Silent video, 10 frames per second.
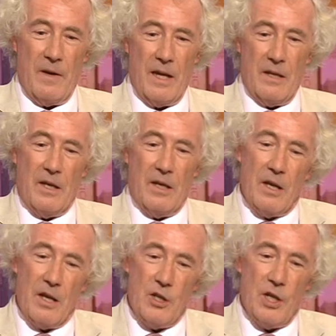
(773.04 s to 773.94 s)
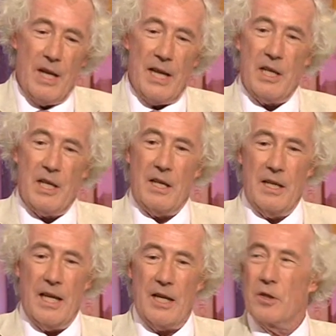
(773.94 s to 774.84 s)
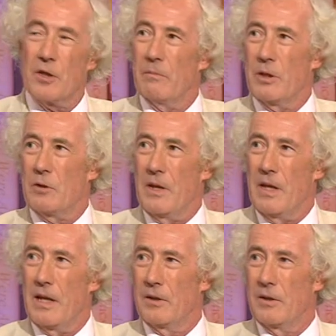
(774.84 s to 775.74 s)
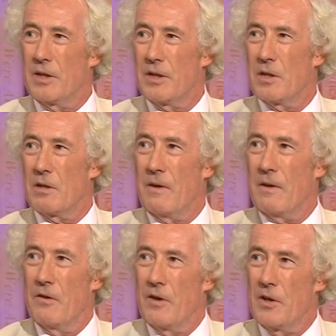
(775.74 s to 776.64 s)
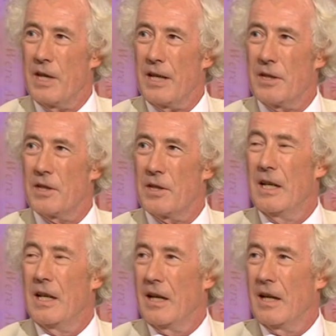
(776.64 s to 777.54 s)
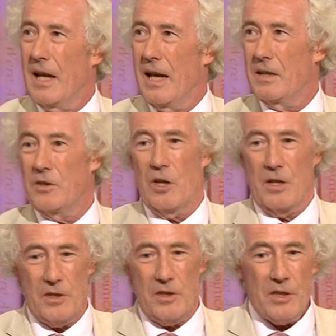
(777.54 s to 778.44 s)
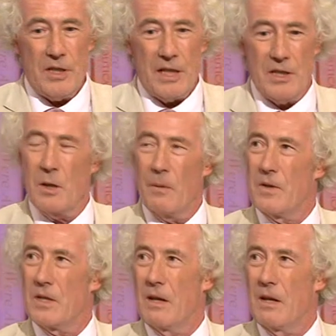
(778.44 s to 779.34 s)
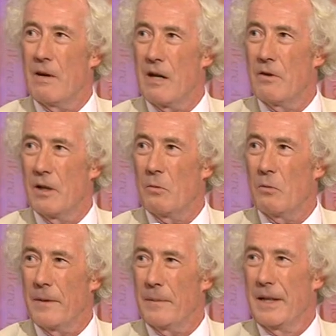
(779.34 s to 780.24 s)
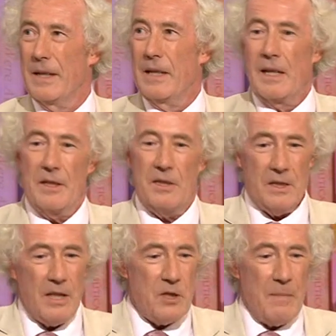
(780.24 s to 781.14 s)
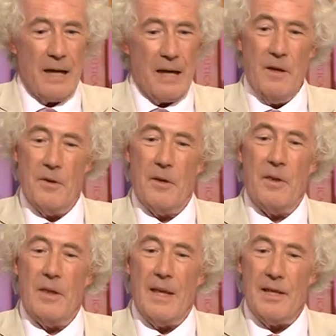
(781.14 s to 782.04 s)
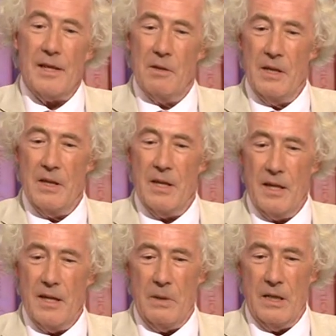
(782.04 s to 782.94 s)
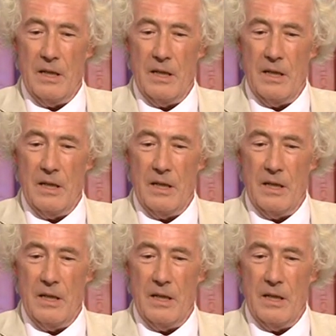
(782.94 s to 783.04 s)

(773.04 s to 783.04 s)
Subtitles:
a genetic connection between the illnesses of Henry VI and Charles VI is obviously a very real one. And it goes back further than that. I mean, there had been a